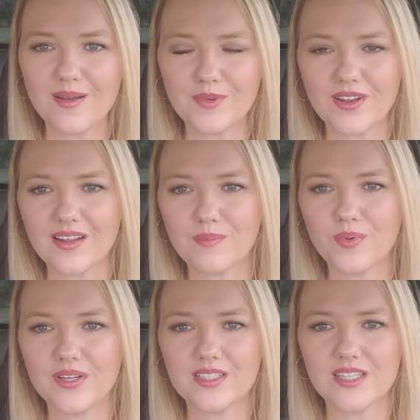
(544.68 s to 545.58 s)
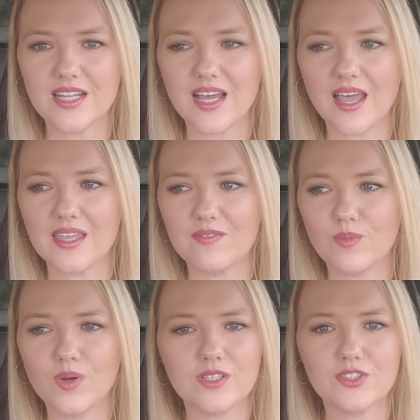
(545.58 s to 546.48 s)
I'm not at a point that I
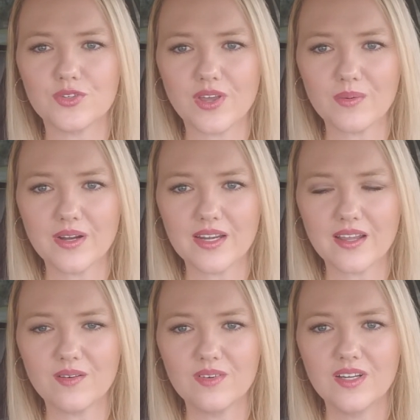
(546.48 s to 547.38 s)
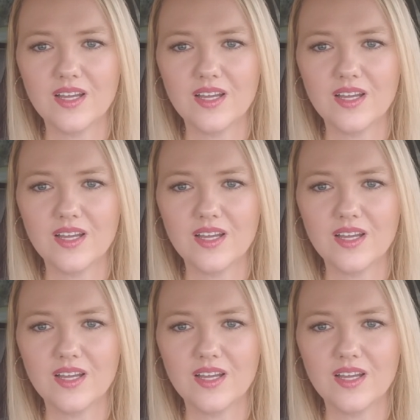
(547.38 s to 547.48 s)
even want to do that right now,